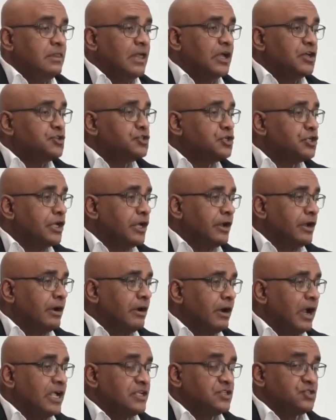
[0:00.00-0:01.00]
the
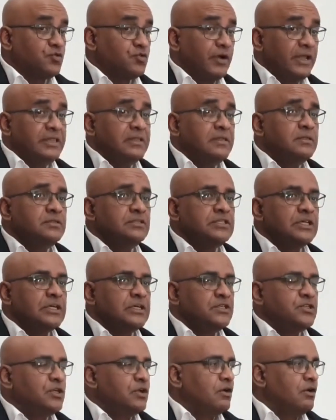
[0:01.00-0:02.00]
chair has written
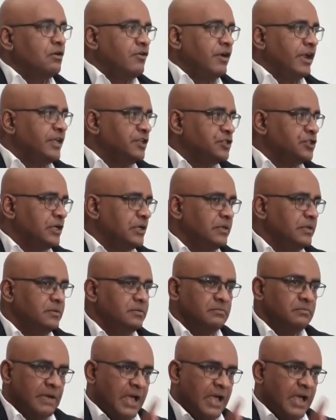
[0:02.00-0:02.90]
to Granger,